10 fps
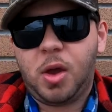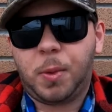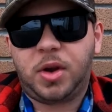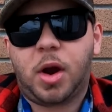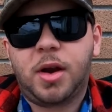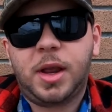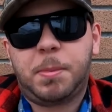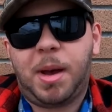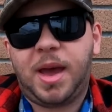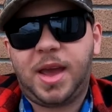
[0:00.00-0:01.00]
When targeting
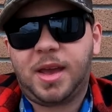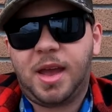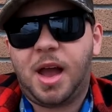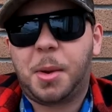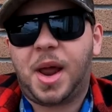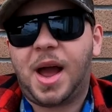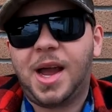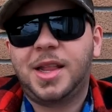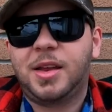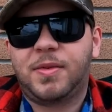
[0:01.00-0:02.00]
pike, I would
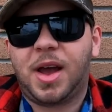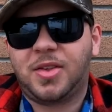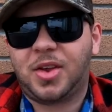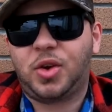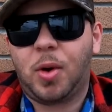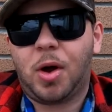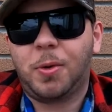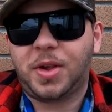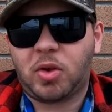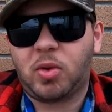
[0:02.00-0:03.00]
highly advise that you
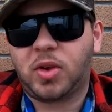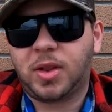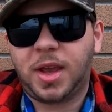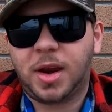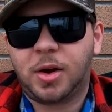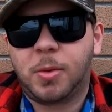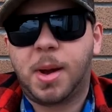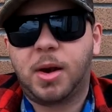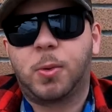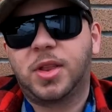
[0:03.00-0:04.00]
always use a leader no
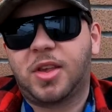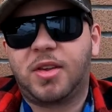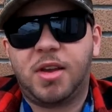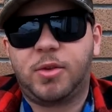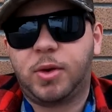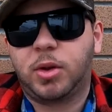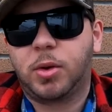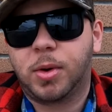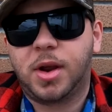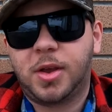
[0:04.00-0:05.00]
matter what the size of your
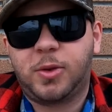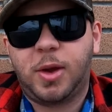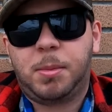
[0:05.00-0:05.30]
lure is,